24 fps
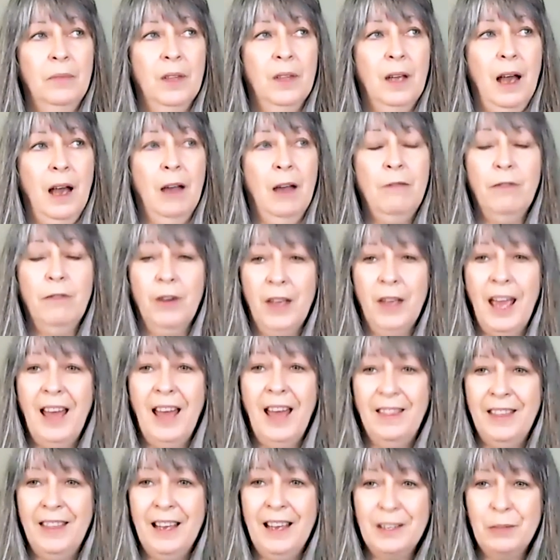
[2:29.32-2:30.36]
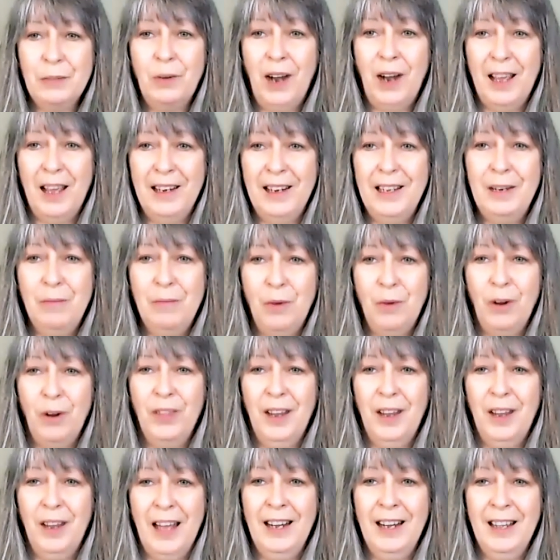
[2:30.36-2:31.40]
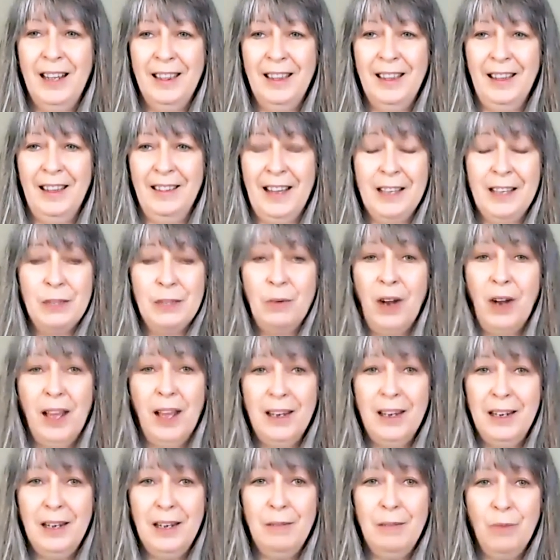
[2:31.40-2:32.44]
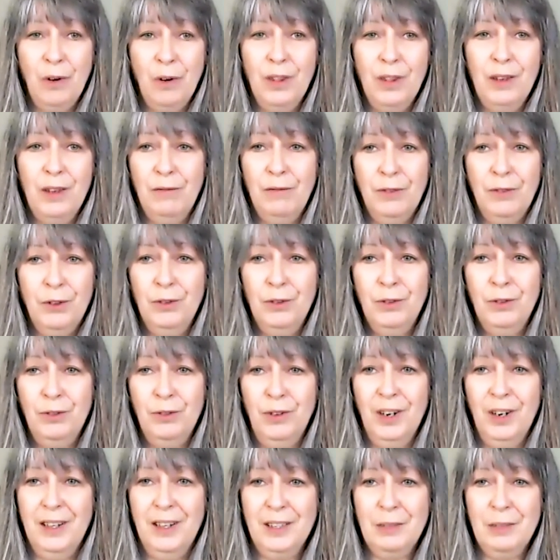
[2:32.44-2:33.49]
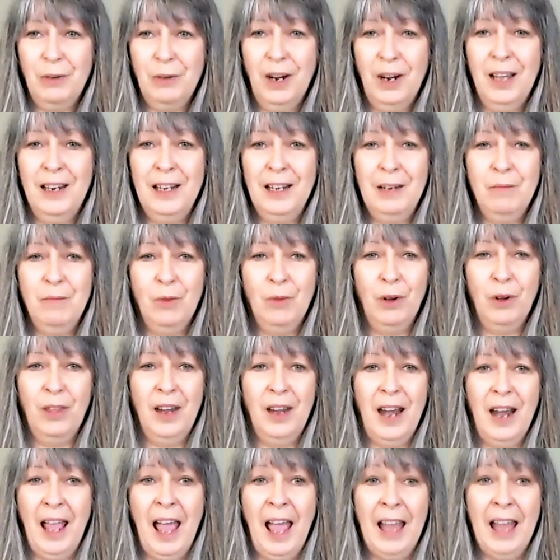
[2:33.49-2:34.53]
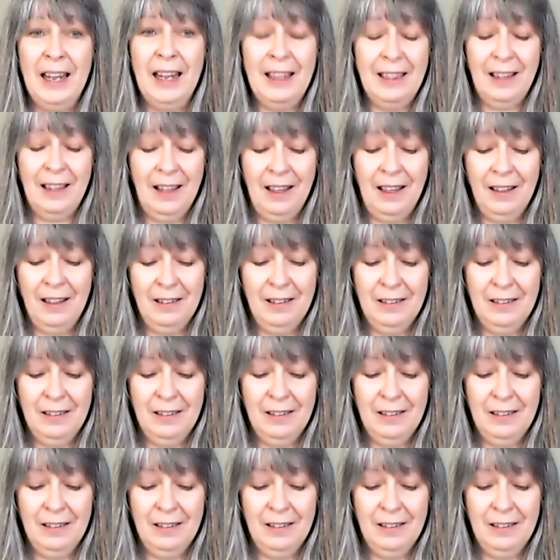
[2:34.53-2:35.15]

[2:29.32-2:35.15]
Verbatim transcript: I forget that's what I need more than anything. That's what I need more than food. That's what I need more than anything.